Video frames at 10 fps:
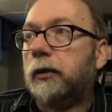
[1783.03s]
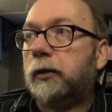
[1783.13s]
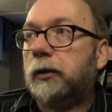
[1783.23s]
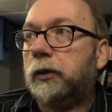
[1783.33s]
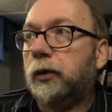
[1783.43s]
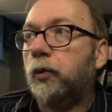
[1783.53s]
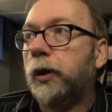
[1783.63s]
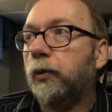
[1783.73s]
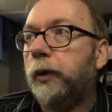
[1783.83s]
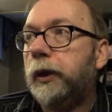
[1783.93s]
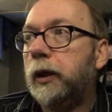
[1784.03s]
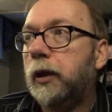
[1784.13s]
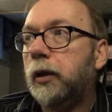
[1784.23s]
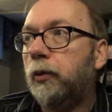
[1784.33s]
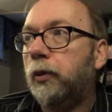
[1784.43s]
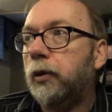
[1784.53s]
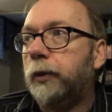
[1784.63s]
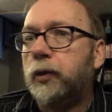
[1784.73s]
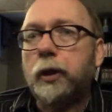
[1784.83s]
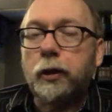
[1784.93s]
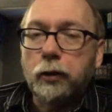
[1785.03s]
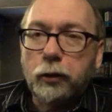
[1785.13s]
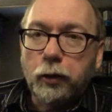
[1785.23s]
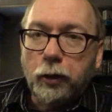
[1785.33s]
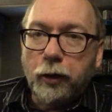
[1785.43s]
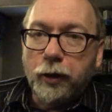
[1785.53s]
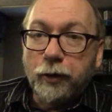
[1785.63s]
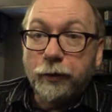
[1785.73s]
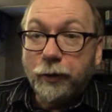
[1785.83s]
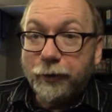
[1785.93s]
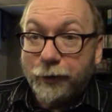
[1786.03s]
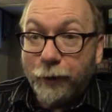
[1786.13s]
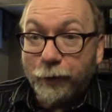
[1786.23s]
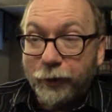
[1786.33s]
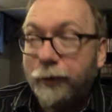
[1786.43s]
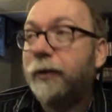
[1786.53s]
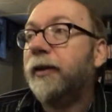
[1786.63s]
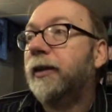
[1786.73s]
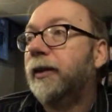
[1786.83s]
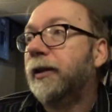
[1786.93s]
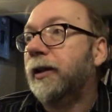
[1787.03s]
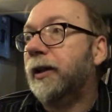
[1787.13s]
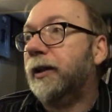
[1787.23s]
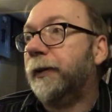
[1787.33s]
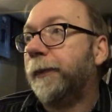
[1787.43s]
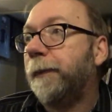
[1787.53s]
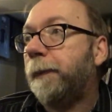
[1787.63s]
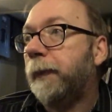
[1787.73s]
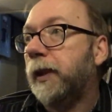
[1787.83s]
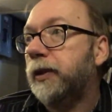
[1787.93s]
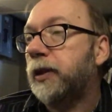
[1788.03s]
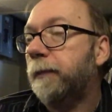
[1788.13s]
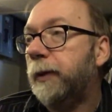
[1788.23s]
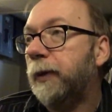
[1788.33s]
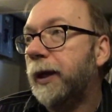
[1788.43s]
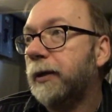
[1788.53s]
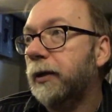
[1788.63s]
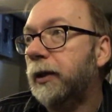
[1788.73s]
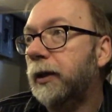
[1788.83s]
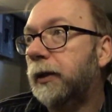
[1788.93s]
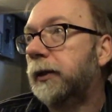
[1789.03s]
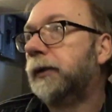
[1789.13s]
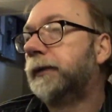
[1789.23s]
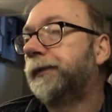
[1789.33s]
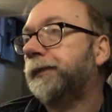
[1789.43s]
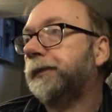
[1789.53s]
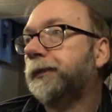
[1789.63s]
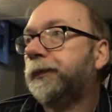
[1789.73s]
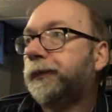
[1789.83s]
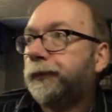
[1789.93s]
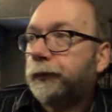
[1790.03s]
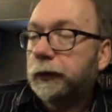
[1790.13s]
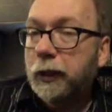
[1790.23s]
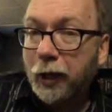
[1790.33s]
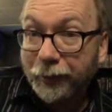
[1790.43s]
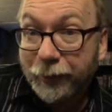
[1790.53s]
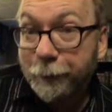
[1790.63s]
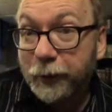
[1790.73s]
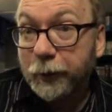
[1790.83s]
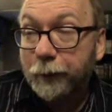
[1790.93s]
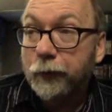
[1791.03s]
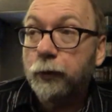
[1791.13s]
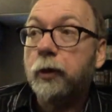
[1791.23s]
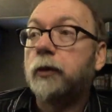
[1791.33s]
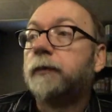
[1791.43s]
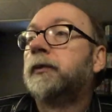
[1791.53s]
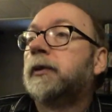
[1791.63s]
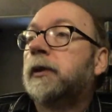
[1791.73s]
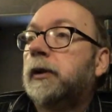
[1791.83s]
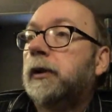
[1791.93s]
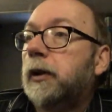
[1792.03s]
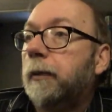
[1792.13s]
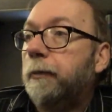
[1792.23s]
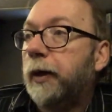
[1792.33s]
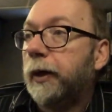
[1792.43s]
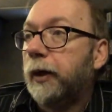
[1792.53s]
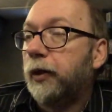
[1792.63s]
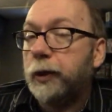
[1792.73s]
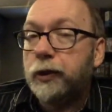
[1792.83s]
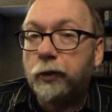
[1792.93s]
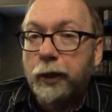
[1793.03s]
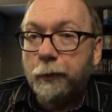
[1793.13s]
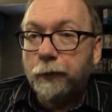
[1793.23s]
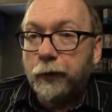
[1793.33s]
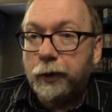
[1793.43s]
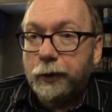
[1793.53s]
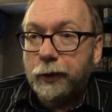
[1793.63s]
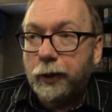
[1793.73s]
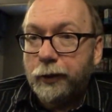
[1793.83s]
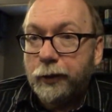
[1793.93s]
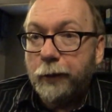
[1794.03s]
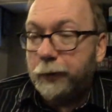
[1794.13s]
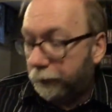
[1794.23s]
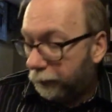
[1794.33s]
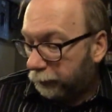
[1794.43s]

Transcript: where we, uh, we drink and uh, celebrate. Uh, some people actually uh, call it Tipsy Eve as well but uh, the original name of it is, uh, is Tibsiv.